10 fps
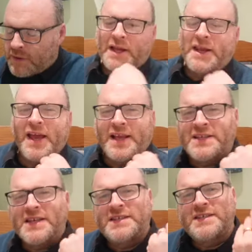And he
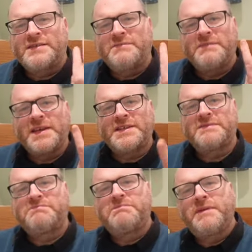has
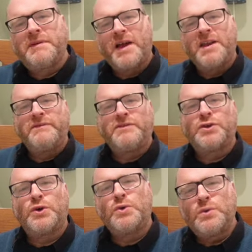this kind of
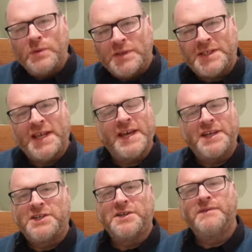tool
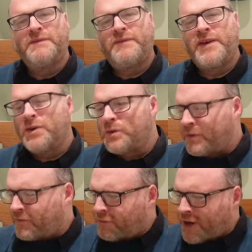station filled
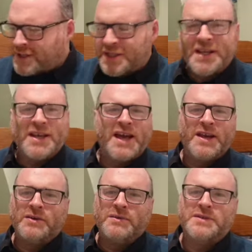with rusty
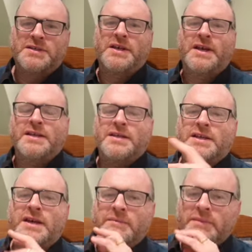nails, and
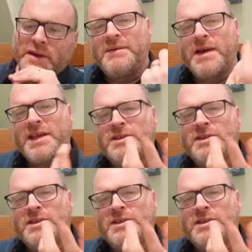he makes